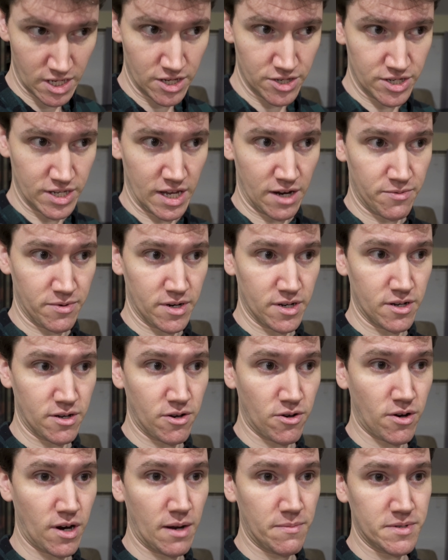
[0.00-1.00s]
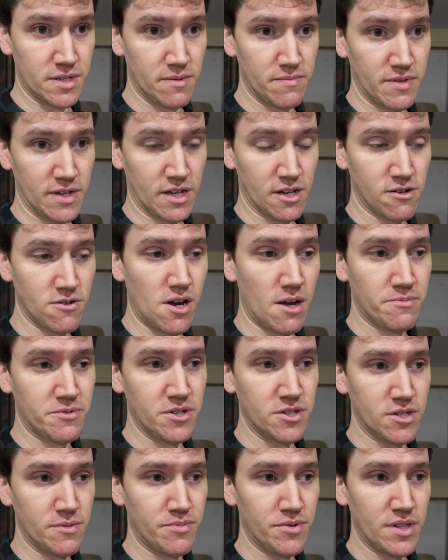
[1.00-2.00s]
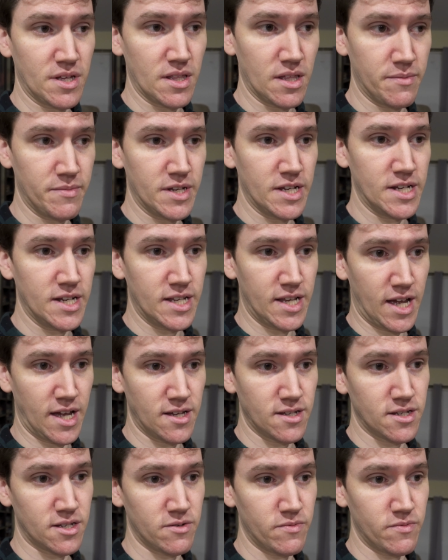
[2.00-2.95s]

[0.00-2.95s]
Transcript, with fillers: So now we're gonna go grab something, and our options are pretty limited at night.